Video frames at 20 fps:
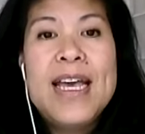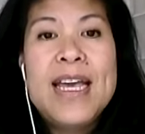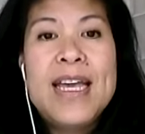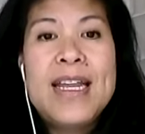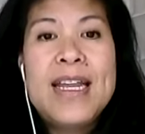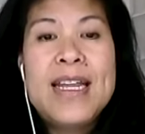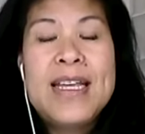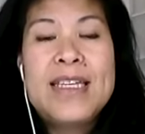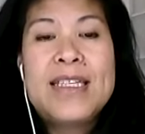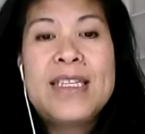
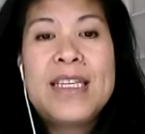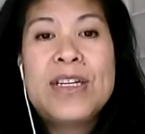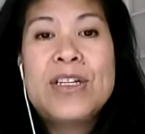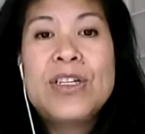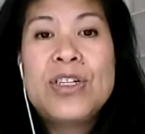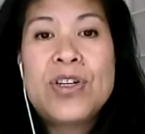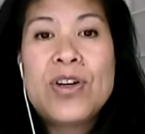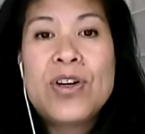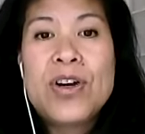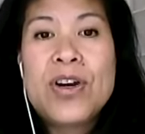It is in a
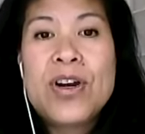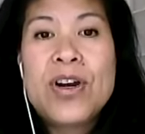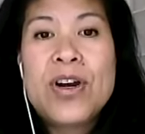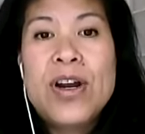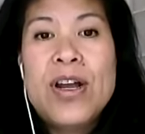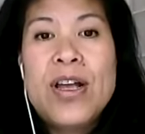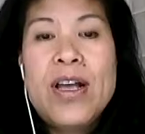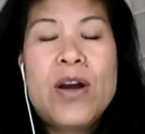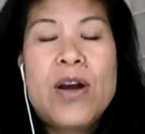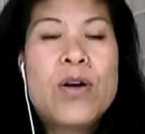jar
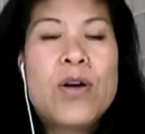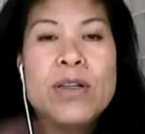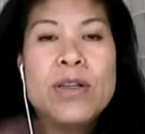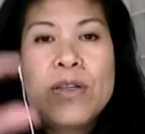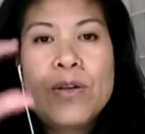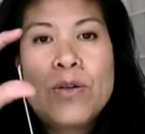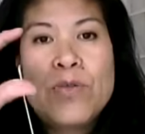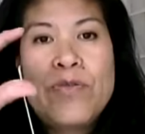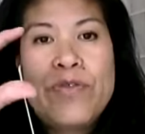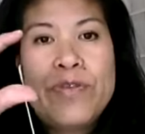or a
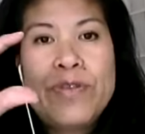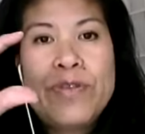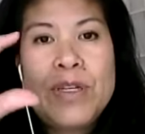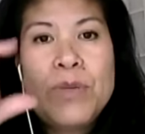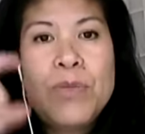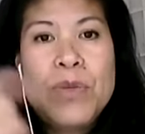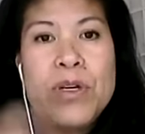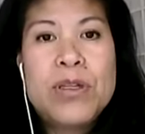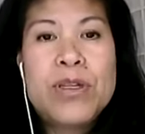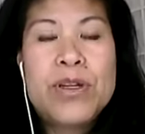little
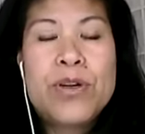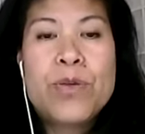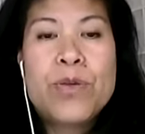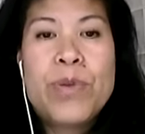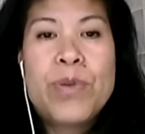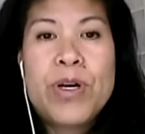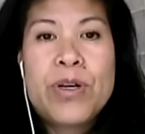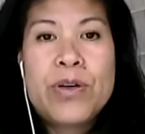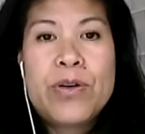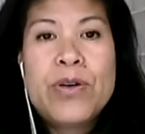15 milliliter
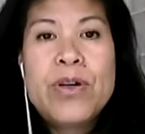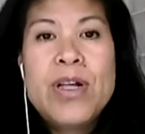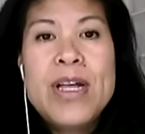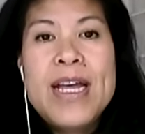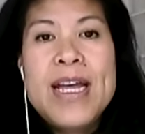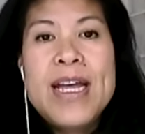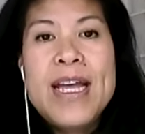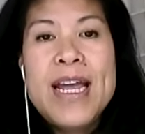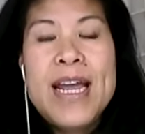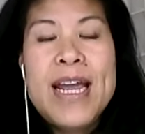bottle,
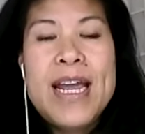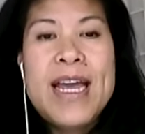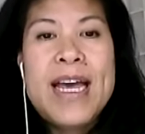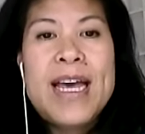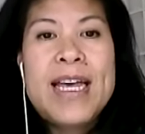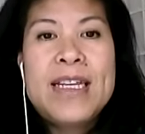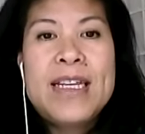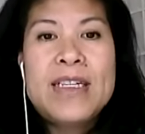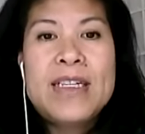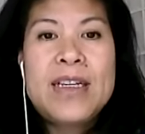
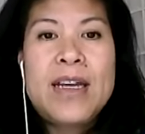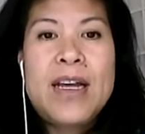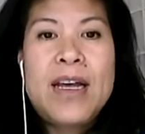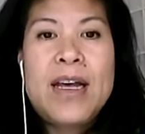and